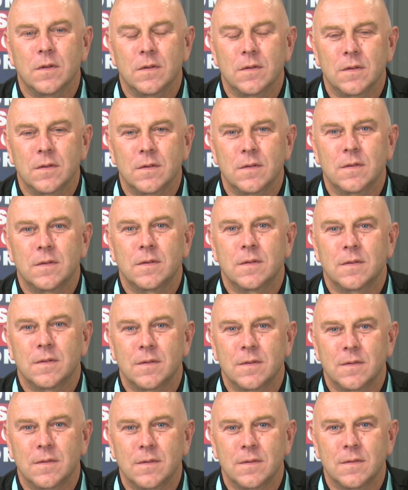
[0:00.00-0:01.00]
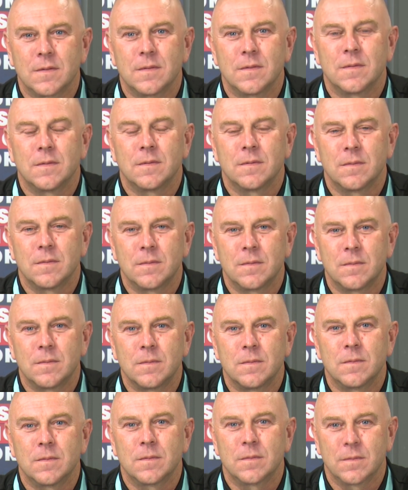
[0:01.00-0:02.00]

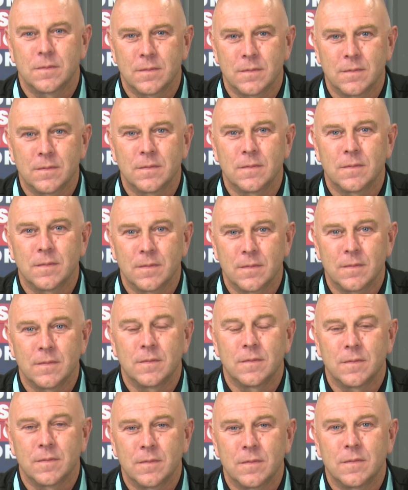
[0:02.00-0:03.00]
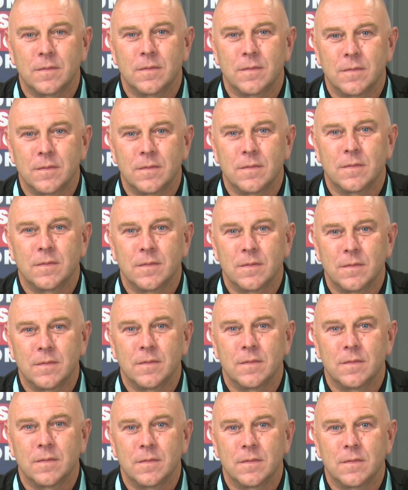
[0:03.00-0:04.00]

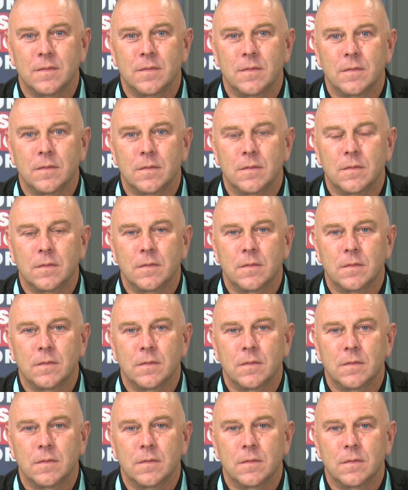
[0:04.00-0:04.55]
No words are spoken by the person on screen.